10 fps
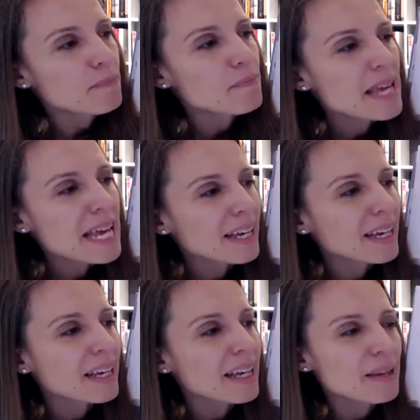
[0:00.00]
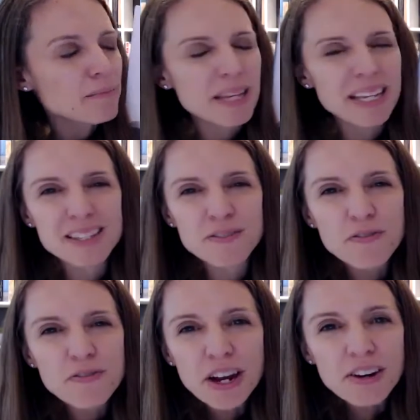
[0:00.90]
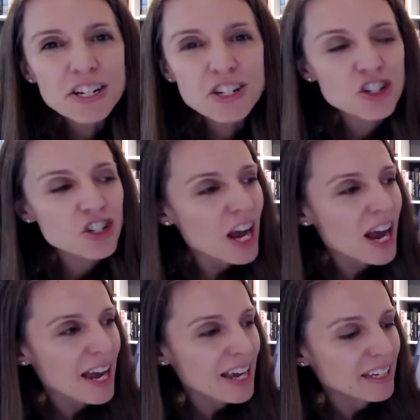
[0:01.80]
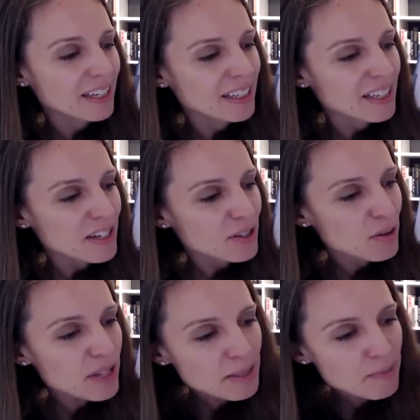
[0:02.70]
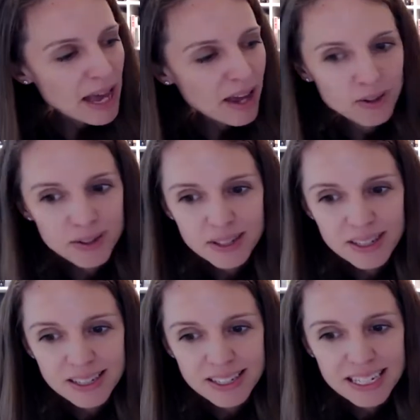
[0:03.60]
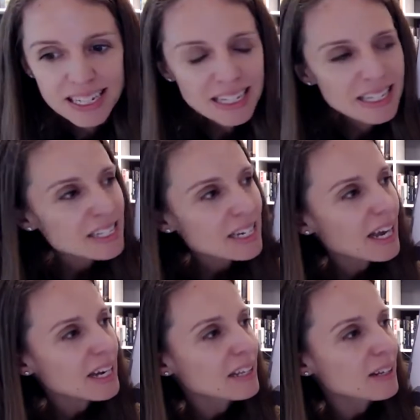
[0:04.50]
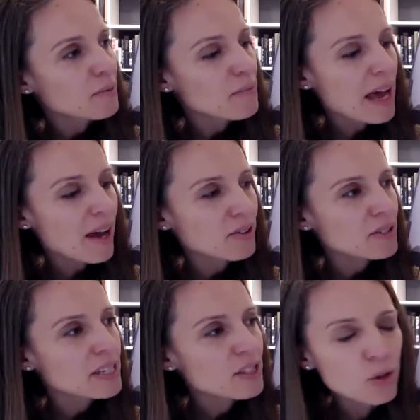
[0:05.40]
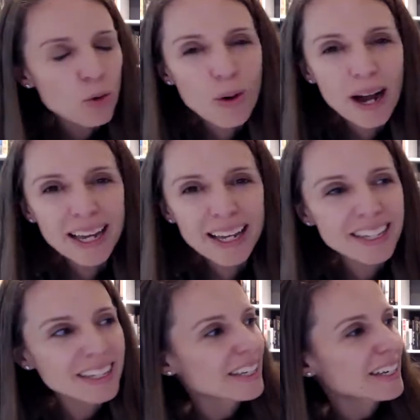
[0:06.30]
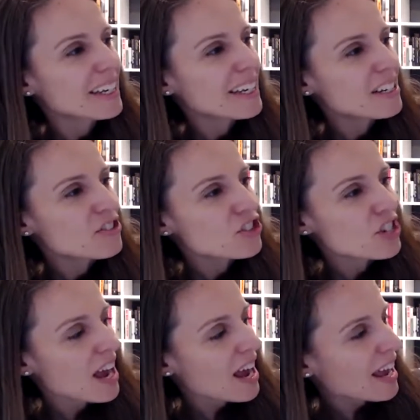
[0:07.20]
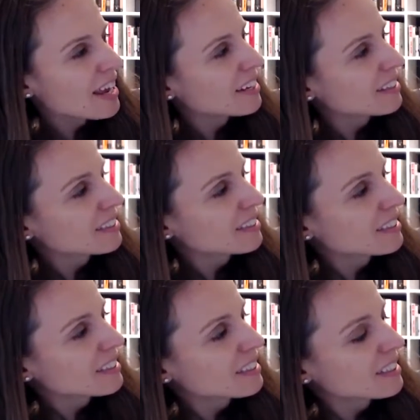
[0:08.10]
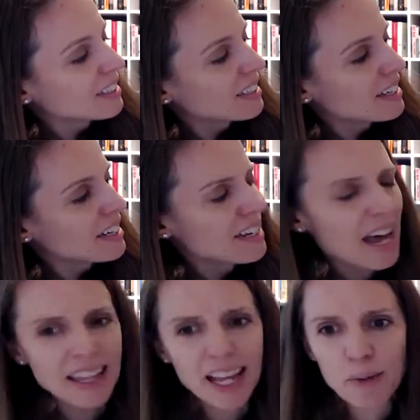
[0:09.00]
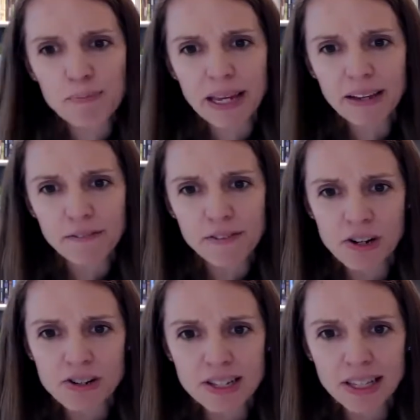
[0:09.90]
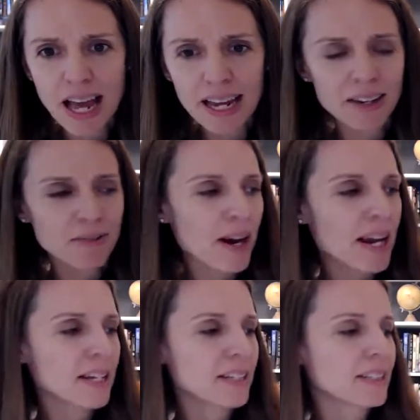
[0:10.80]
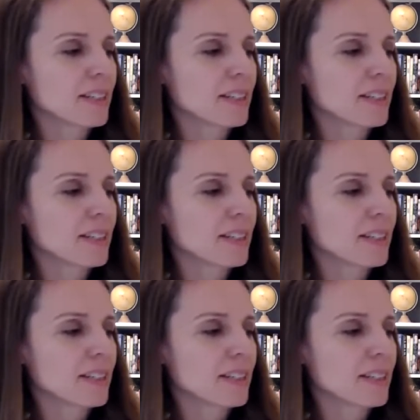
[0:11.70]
Meek means very shy. So this mouse, this teeny tiny little mouse, he's quiet, he's shy, not like a big fierce lion, right?